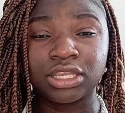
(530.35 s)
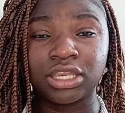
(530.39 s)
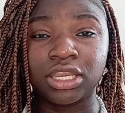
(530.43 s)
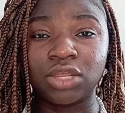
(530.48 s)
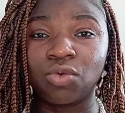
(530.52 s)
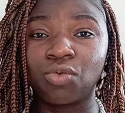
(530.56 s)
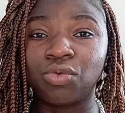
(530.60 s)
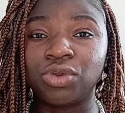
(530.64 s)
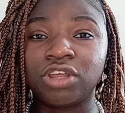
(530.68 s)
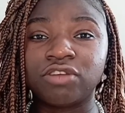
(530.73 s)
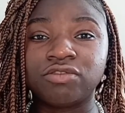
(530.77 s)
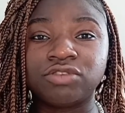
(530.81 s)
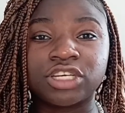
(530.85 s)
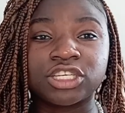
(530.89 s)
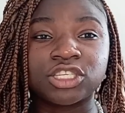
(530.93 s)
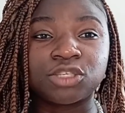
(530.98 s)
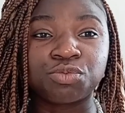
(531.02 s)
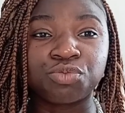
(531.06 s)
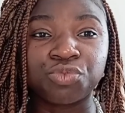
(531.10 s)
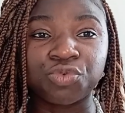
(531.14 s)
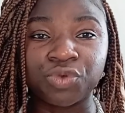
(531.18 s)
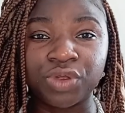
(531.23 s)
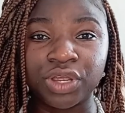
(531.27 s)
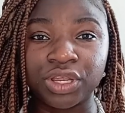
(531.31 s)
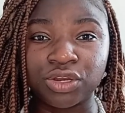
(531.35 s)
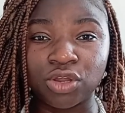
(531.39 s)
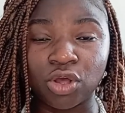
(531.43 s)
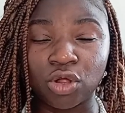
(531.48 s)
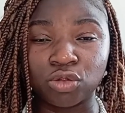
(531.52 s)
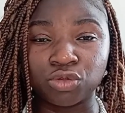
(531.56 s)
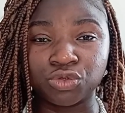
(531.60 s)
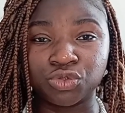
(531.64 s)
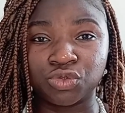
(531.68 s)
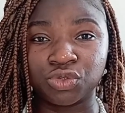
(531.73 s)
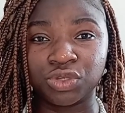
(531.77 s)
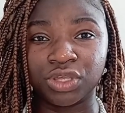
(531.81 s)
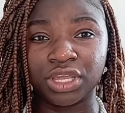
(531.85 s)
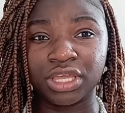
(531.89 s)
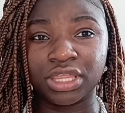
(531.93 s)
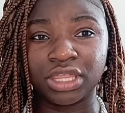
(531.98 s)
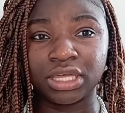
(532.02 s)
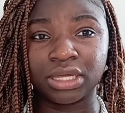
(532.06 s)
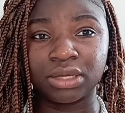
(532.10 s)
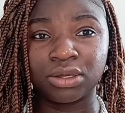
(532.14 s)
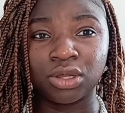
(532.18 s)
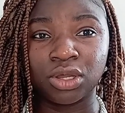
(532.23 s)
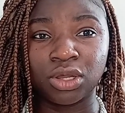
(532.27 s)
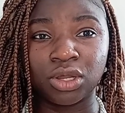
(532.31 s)
They could have just prayed all
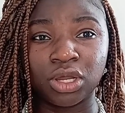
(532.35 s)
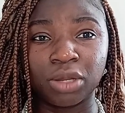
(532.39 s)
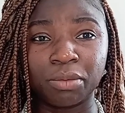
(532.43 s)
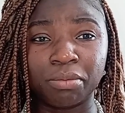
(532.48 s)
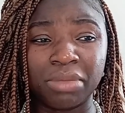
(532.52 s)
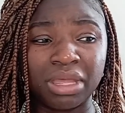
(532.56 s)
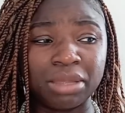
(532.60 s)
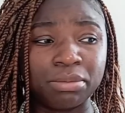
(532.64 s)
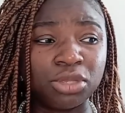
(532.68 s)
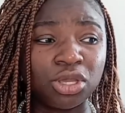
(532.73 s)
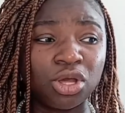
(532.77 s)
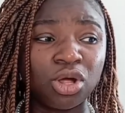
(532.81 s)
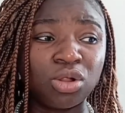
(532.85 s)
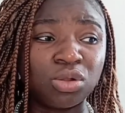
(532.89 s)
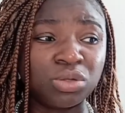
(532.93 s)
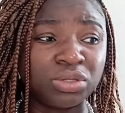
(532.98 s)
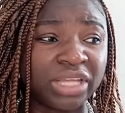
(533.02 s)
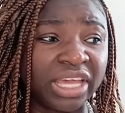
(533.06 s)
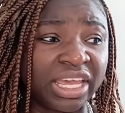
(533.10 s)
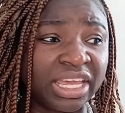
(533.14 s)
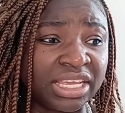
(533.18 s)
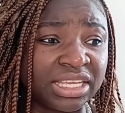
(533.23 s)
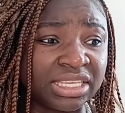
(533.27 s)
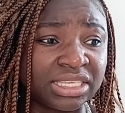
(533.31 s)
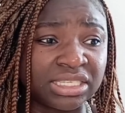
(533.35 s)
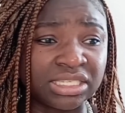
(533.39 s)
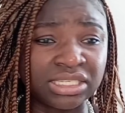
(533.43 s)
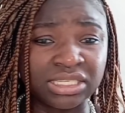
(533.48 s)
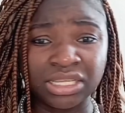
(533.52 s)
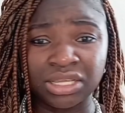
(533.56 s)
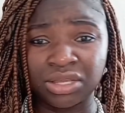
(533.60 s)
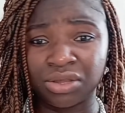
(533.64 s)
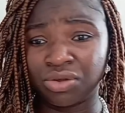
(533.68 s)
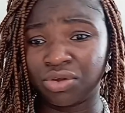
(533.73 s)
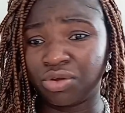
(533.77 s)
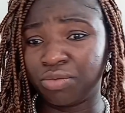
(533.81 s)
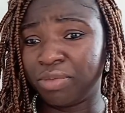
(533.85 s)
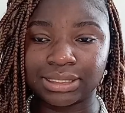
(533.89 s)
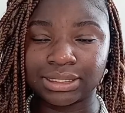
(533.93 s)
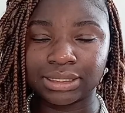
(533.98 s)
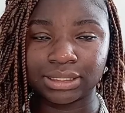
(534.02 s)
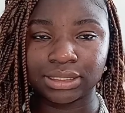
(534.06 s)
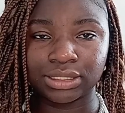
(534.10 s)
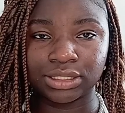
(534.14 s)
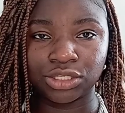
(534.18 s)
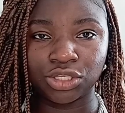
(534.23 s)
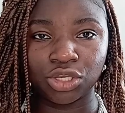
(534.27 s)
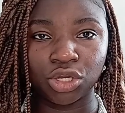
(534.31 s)
together, maybe hold hands, but
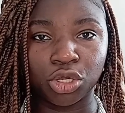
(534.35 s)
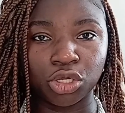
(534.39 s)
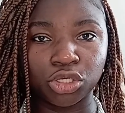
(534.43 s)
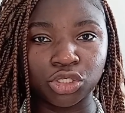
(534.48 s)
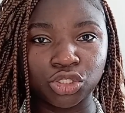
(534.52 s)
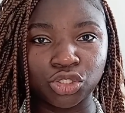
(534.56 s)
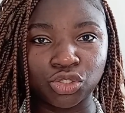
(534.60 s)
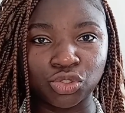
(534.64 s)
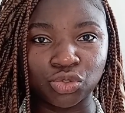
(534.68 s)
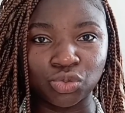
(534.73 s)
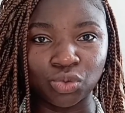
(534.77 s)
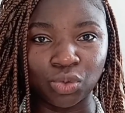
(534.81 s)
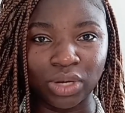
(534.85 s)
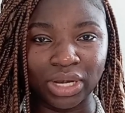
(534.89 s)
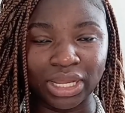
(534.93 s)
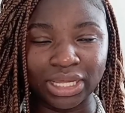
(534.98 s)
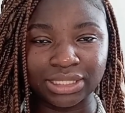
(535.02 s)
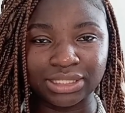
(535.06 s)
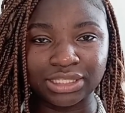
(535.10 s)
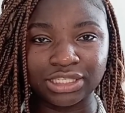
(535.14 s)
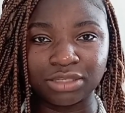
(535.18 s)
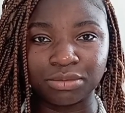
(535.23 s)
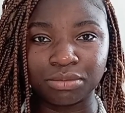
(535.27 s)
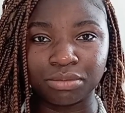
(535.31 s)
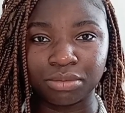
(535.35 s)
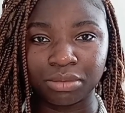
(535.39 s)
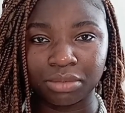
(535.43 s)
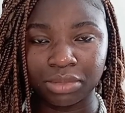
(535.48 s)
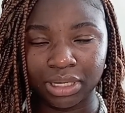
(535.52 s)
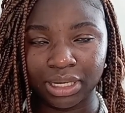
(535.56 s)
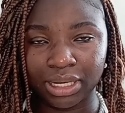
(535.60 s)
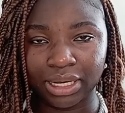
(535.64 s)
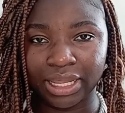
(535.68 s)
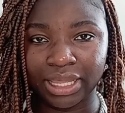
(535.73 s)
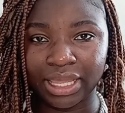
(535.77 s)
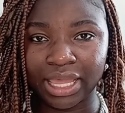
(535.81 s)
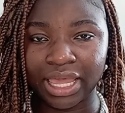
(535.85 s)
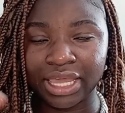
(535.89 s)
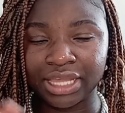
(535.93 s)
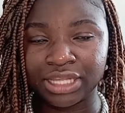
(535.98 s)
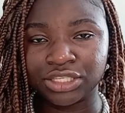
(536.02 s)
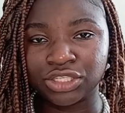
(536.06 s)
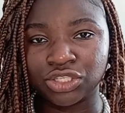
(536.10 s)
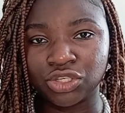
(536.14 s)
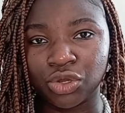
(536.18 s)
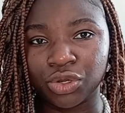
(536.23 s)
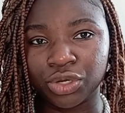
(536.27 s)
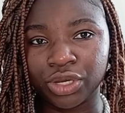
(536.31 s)
not to let him lay
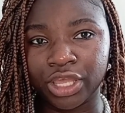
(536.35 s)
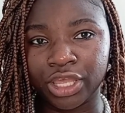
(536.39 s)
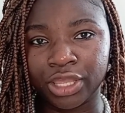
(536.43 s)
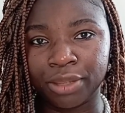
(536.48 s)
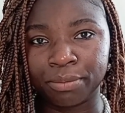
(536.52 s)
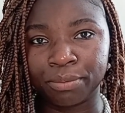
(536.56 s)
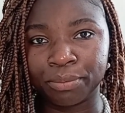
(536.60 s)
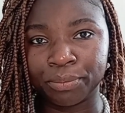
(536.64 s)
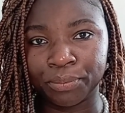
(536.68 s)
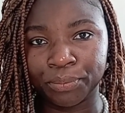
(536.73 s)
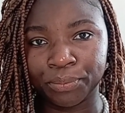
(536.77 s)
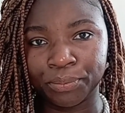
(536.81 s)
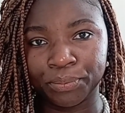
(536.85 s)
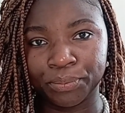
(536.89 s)
hands on him.